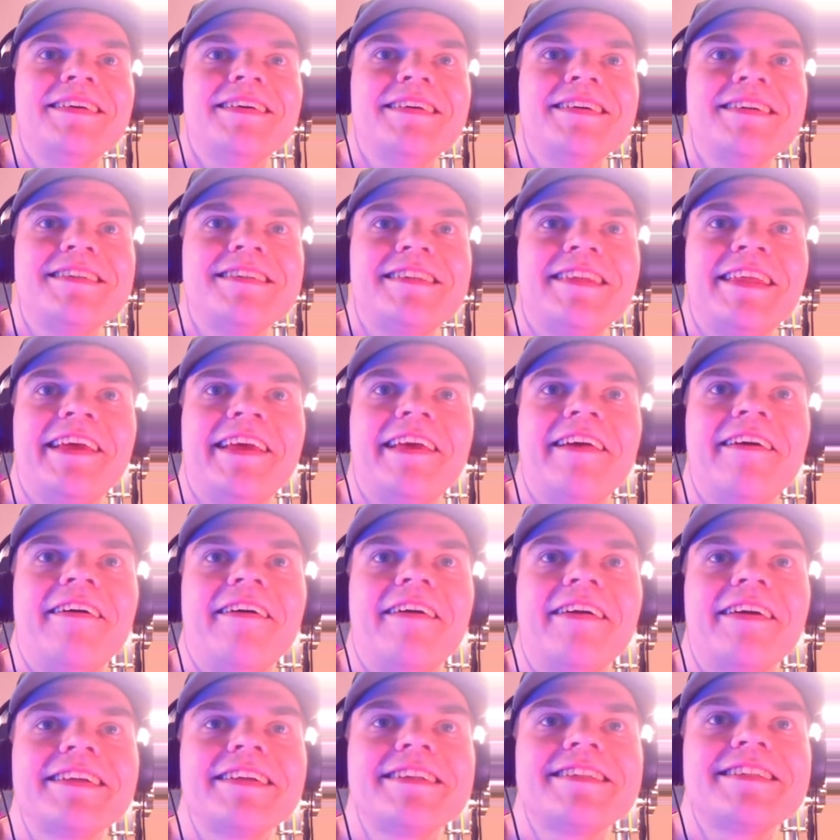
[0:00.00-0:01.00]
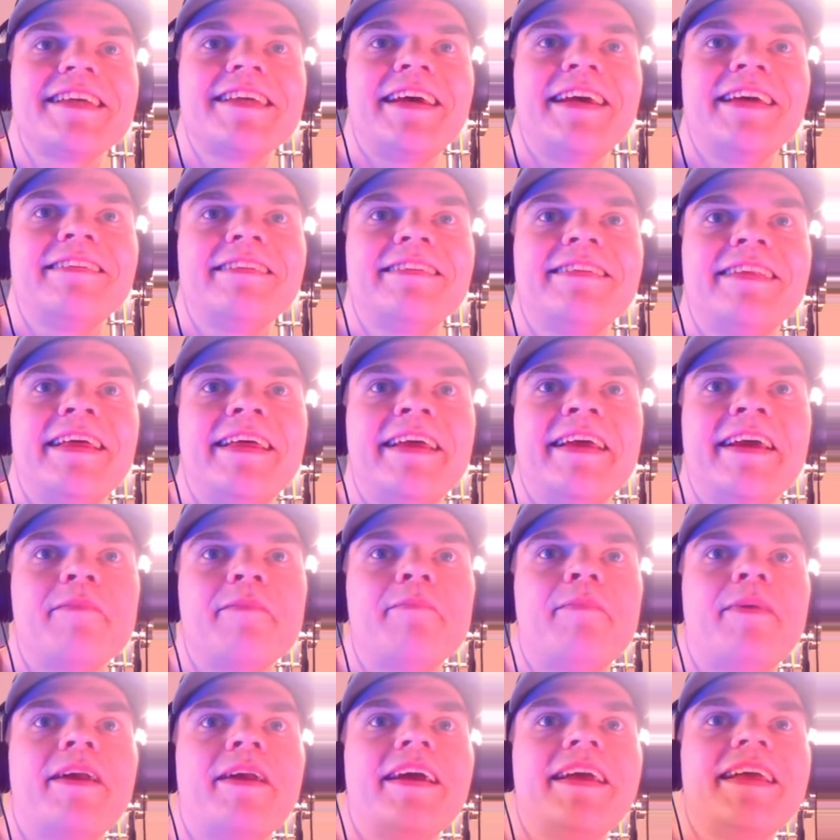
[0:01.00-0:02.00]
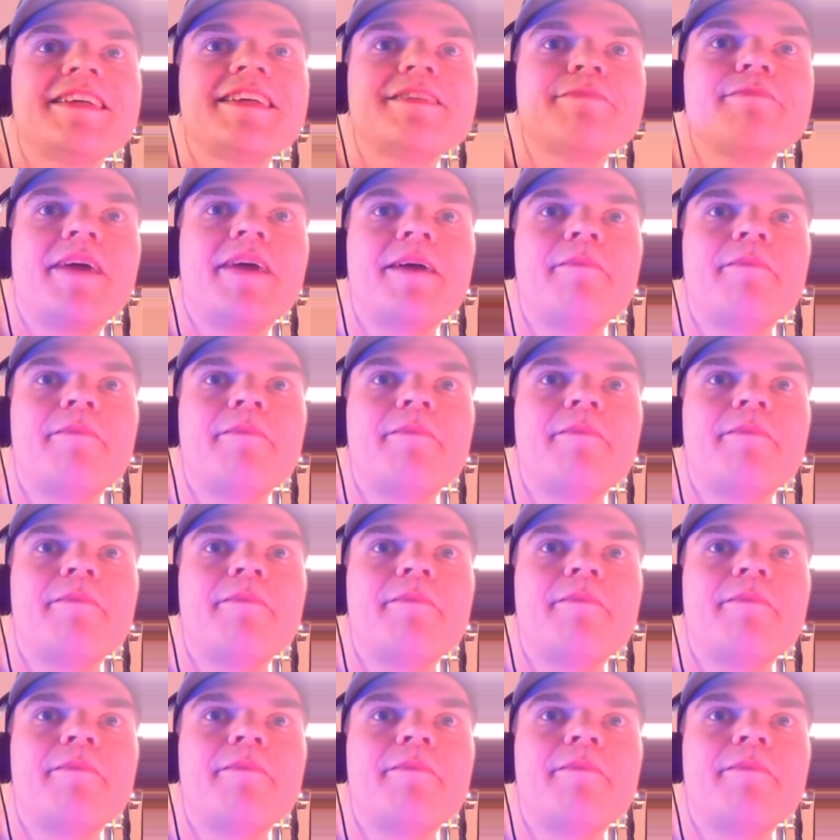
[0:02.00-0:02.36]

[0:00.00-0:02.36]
Sticky Artist saying, taking a break is my